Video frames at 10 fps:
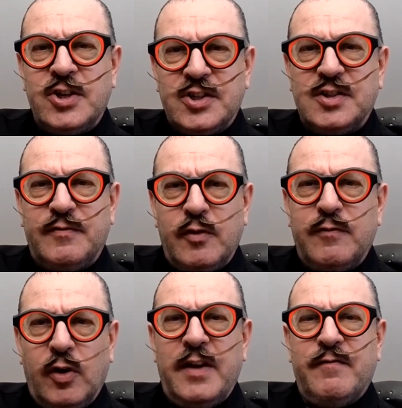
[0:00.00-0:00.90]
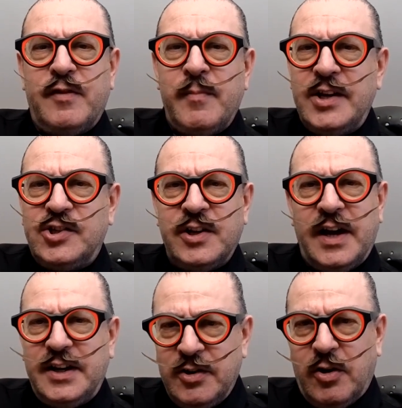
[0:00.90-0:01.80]
Just for full information,
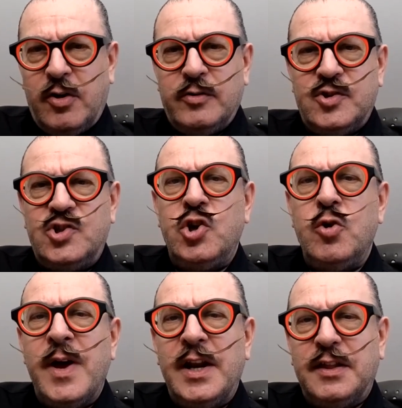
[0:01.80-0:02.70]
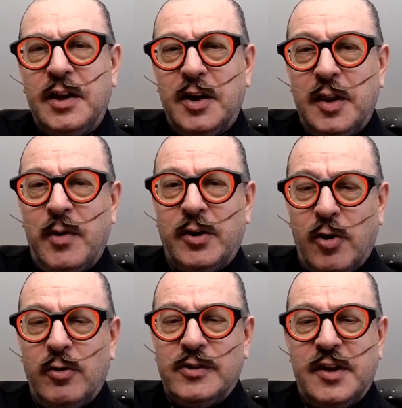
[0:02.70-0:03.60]
I did not consume anything at the
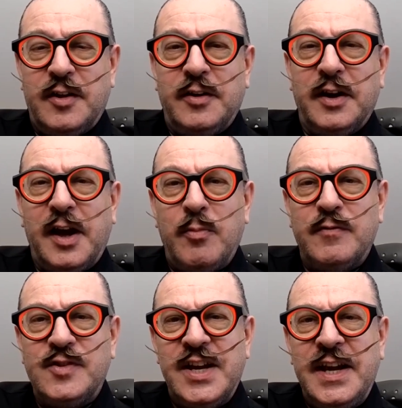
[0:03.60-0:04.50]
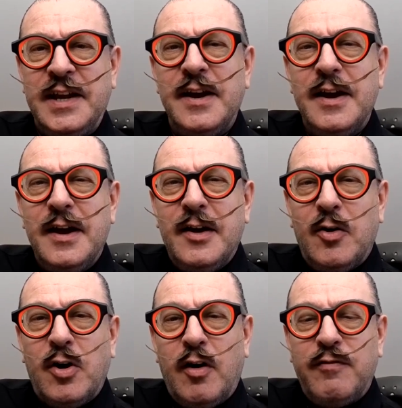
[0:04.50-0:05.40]
McDonald's other than a cup of tea
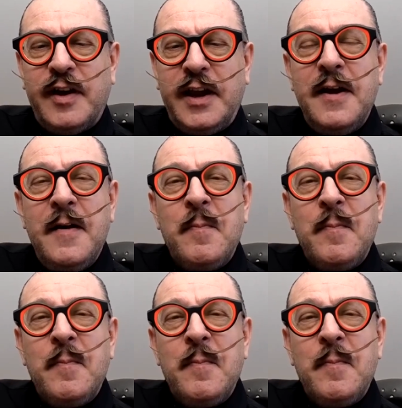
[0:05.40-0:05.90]
or coffee.